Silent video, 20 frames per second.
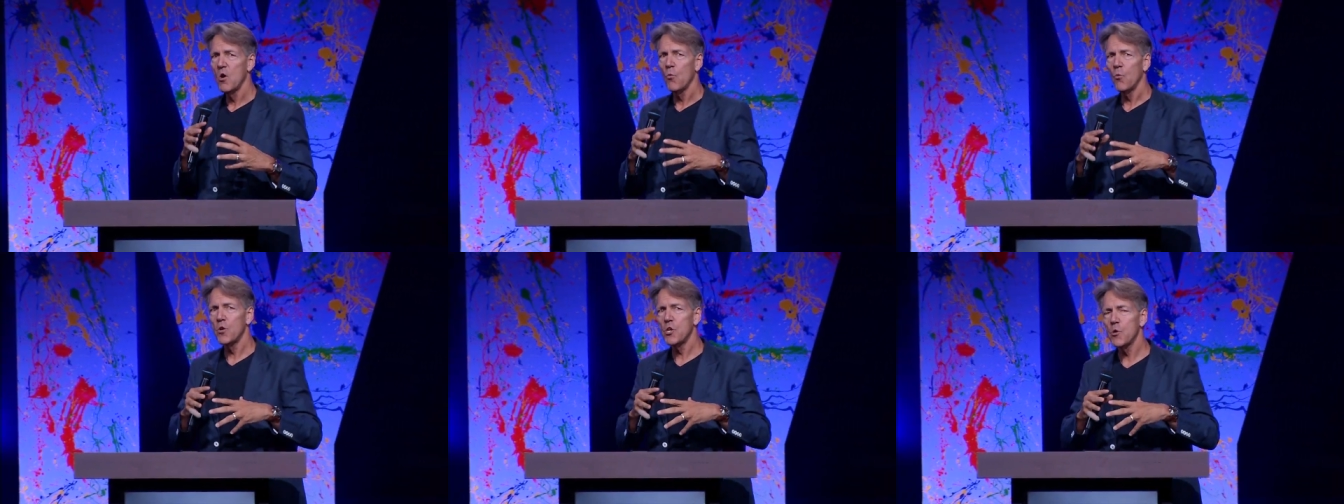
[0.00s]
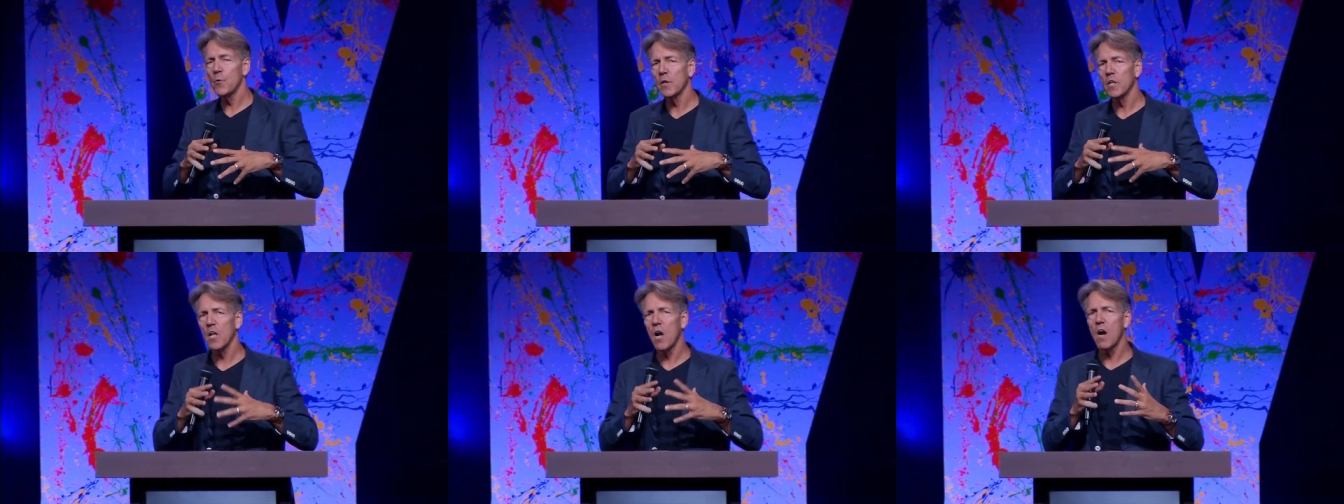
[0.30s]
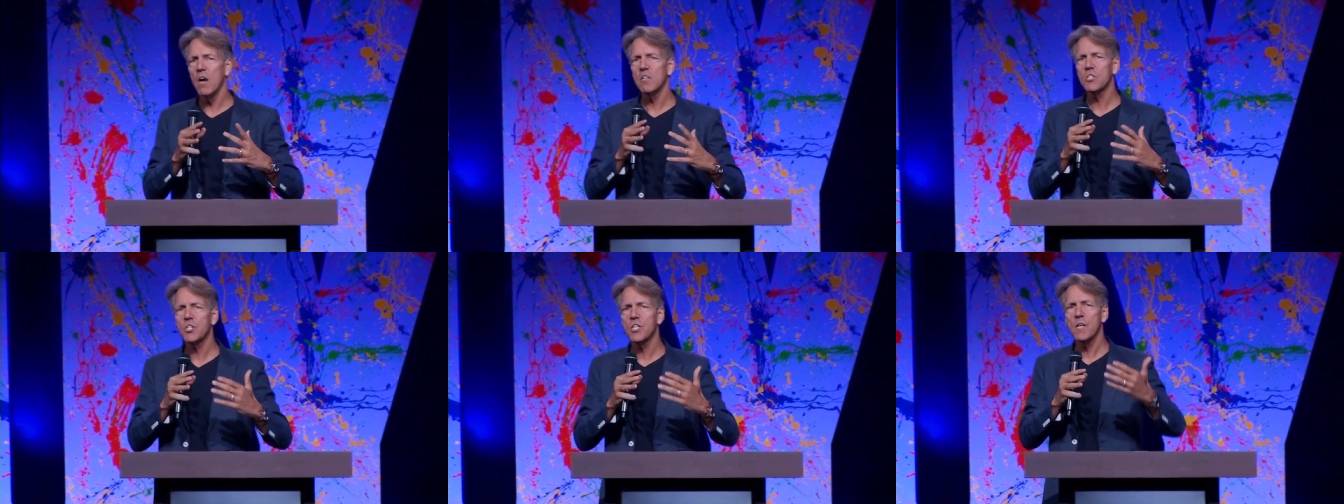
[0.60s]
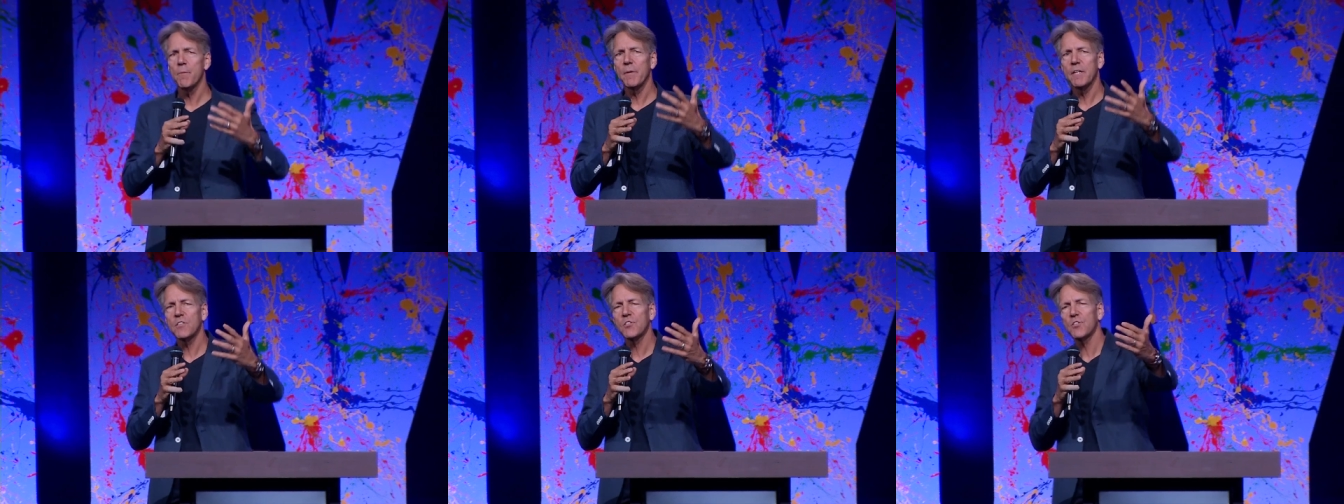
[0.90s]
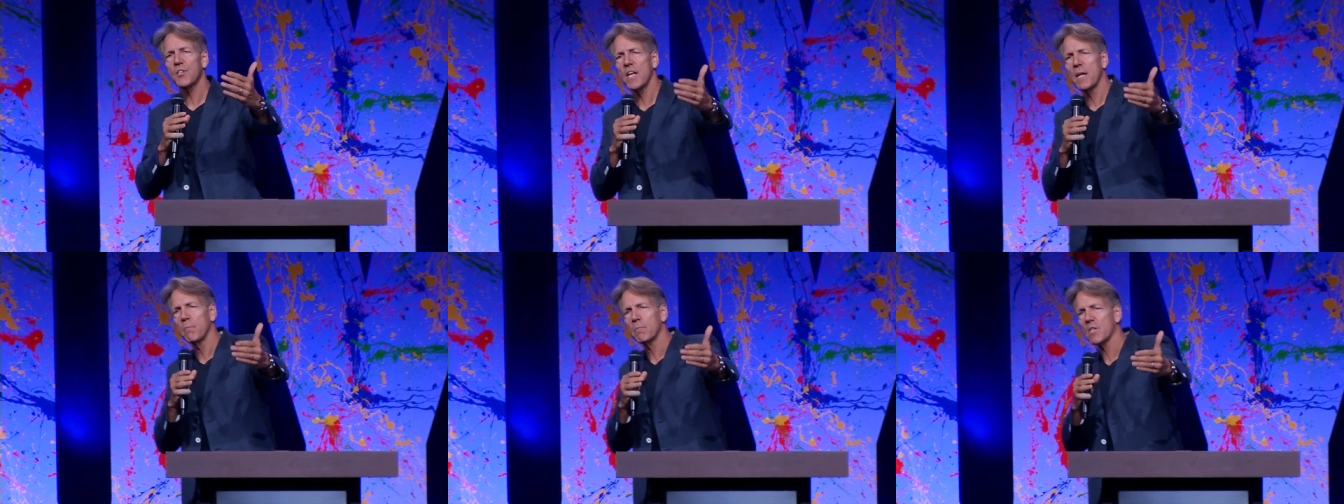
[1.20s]
When you enlarge them, it
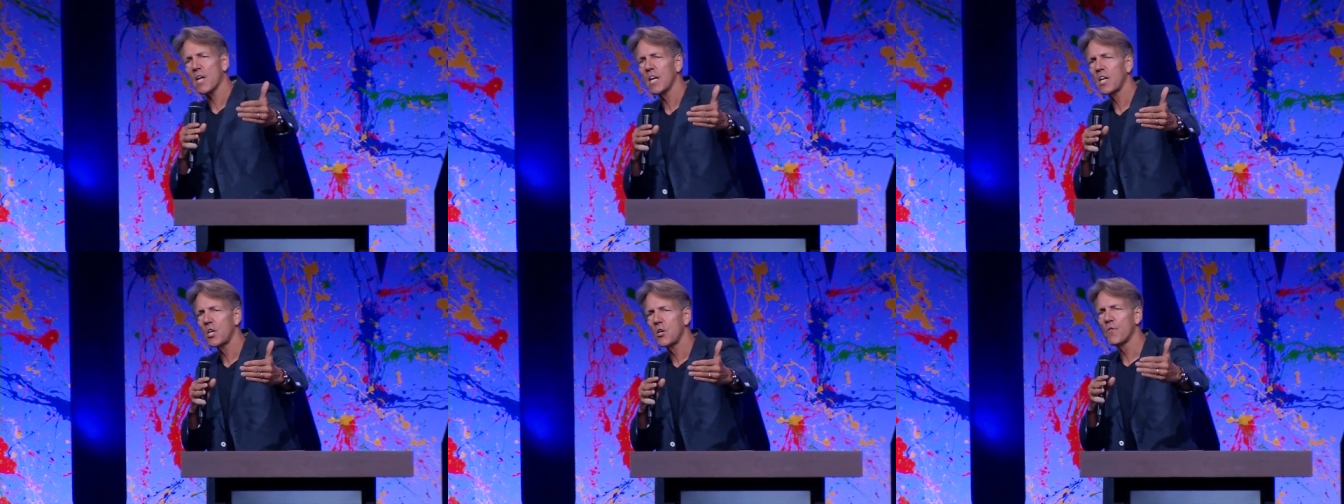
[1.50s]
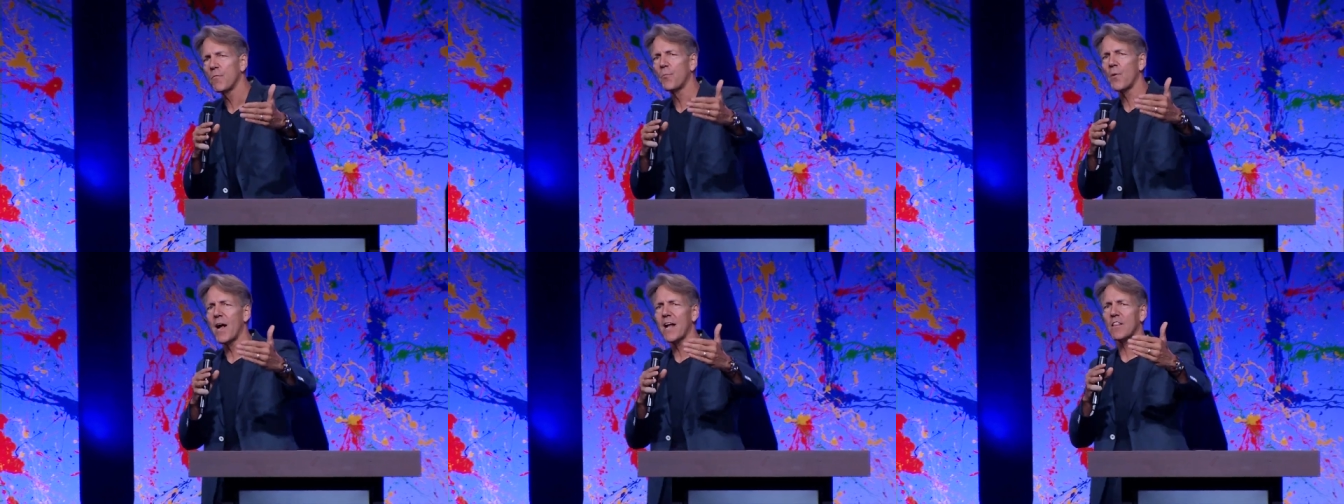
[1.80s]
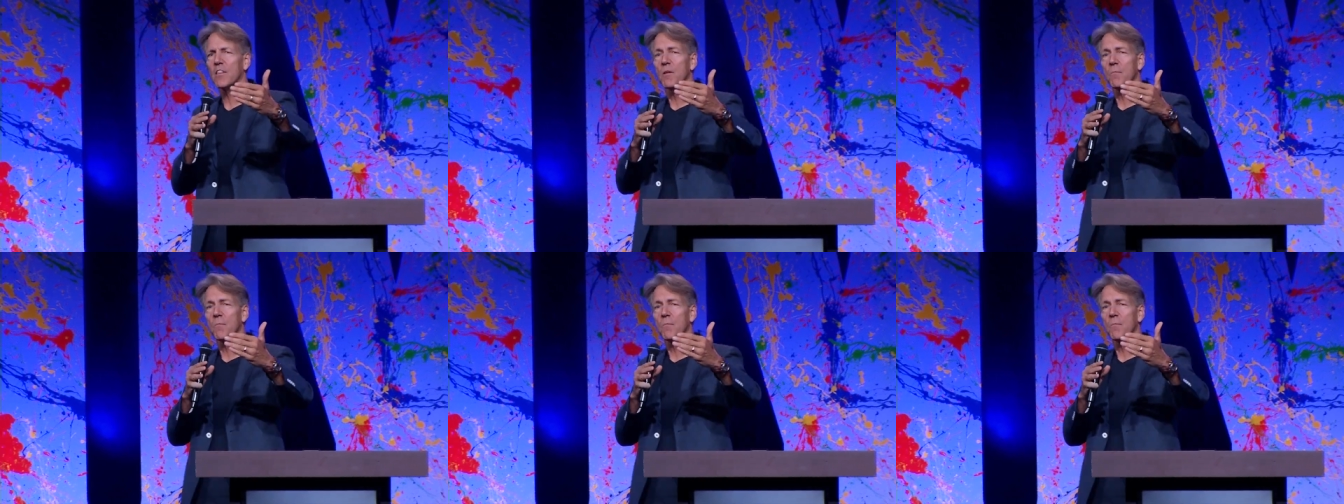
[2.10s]
seems like you brought